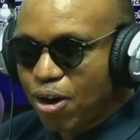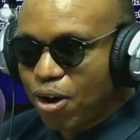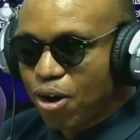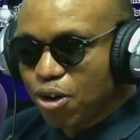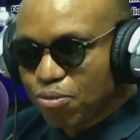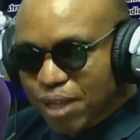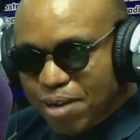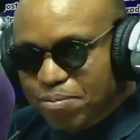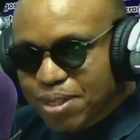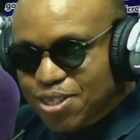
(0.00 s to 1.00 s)
all of
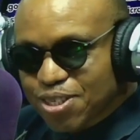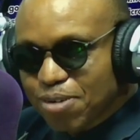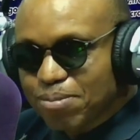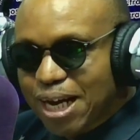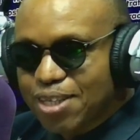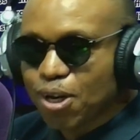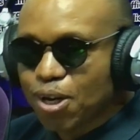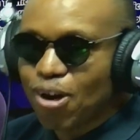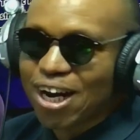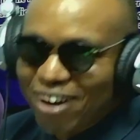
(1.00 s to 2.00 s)
them sometimes
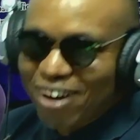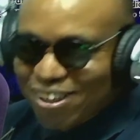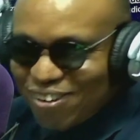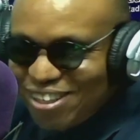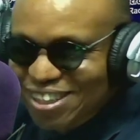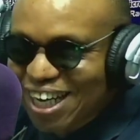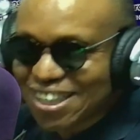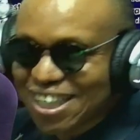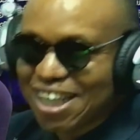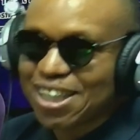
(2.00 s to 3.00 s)
clog around us
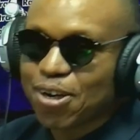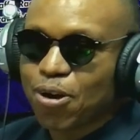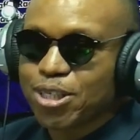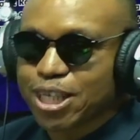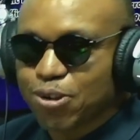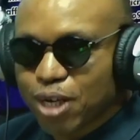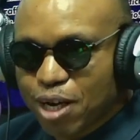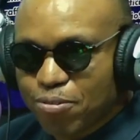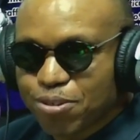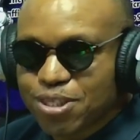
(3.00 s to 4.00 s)
and uh, they cause a whole lot
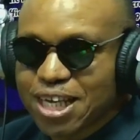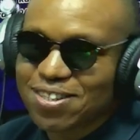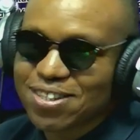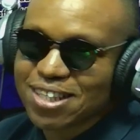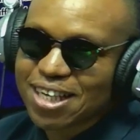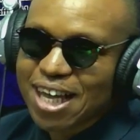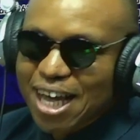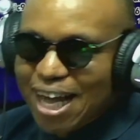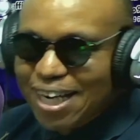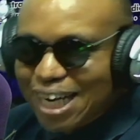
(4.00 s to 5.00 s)
of news. Down.
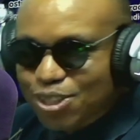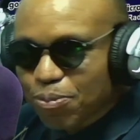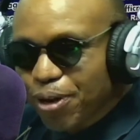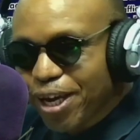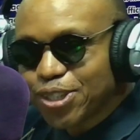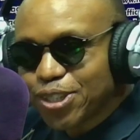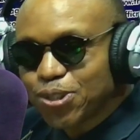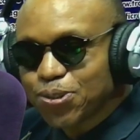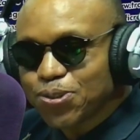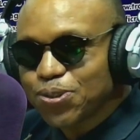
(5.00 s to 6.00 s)
Elder
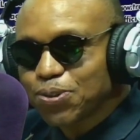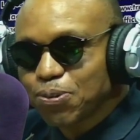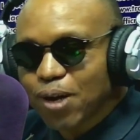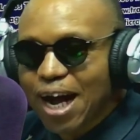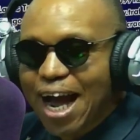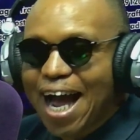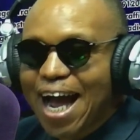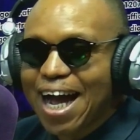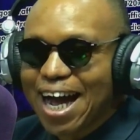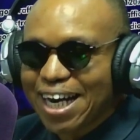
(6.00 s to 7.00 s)
you
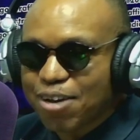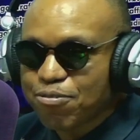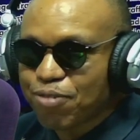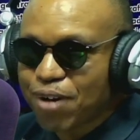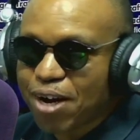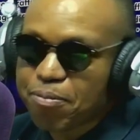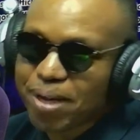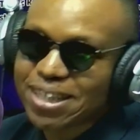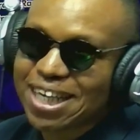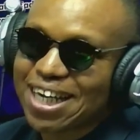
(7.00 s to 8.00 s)
are an
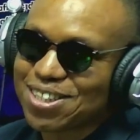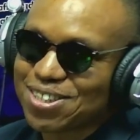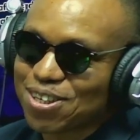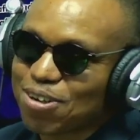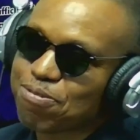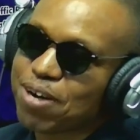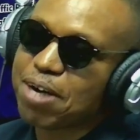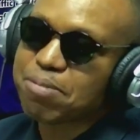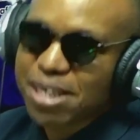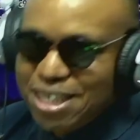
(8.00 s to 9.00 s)
environmentalist of uh,
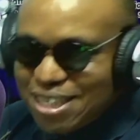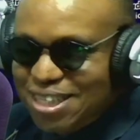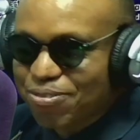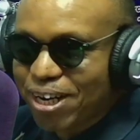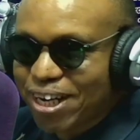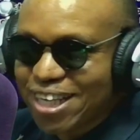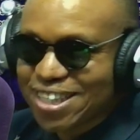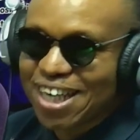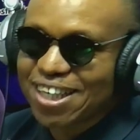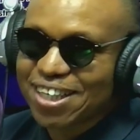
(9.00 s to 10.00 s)
several years
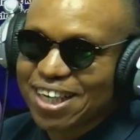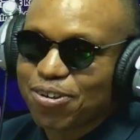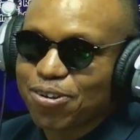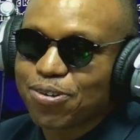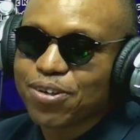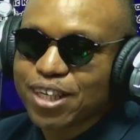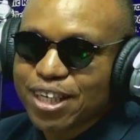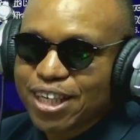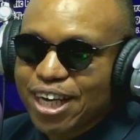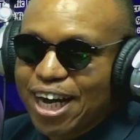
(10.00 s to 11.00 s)
standing. I know
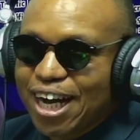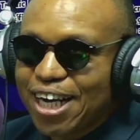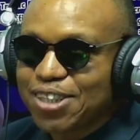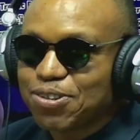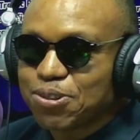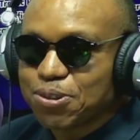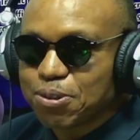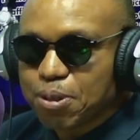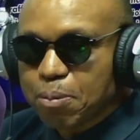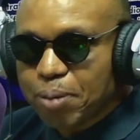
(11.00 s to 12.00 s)
uh, you
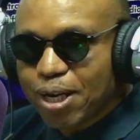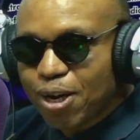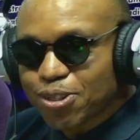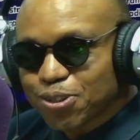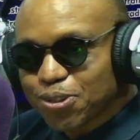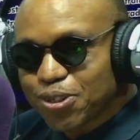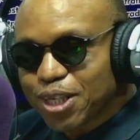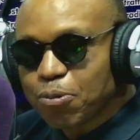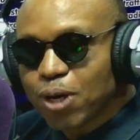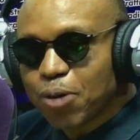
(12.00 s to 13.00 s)
belong to the
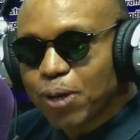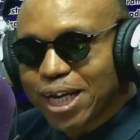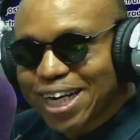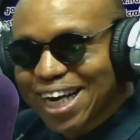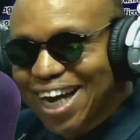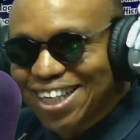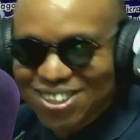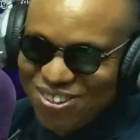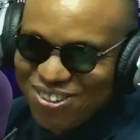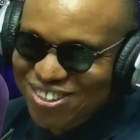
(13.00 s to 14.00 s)
Wole Wole clan,
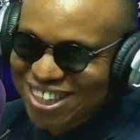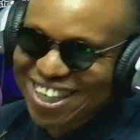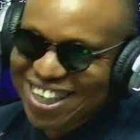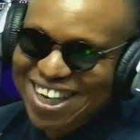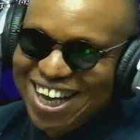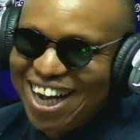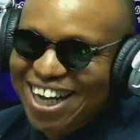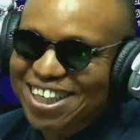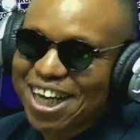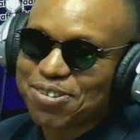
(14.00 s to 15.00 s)
so to say,
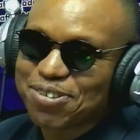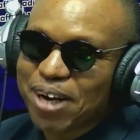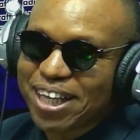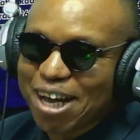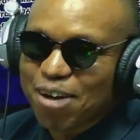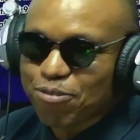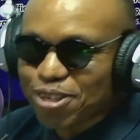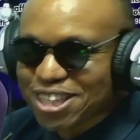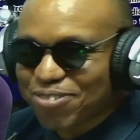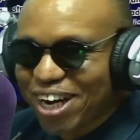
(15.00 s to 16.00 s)
and uh, you were there for
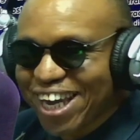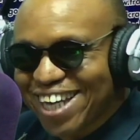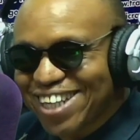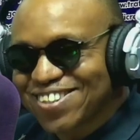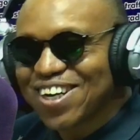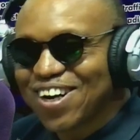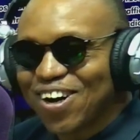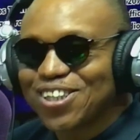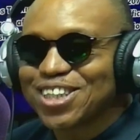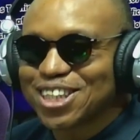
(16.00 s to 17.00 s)
several years Correct.
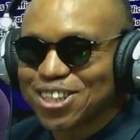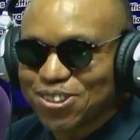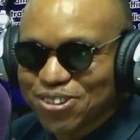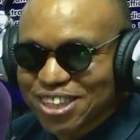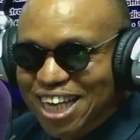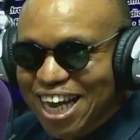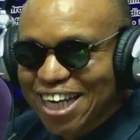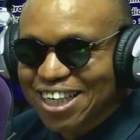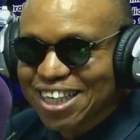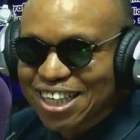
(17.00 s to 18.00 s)
until you
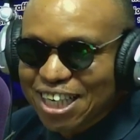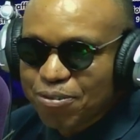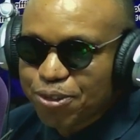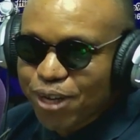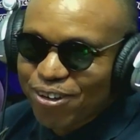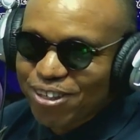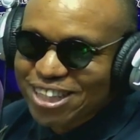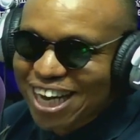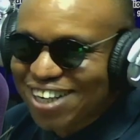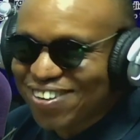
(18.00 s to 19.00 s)
retired, even though you're not tired